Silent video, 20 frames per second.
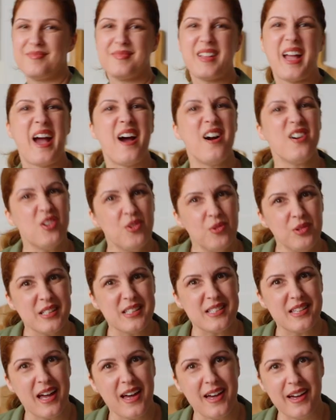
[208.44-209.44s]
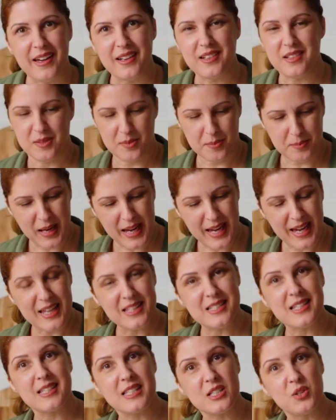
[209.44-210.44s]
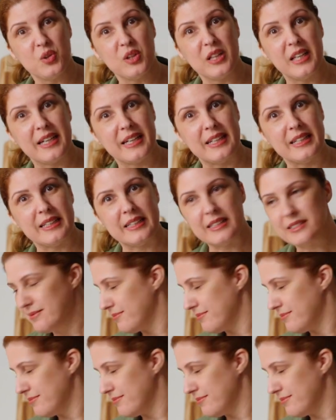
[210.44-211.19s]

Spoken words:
How cool is that? My hands are still clean.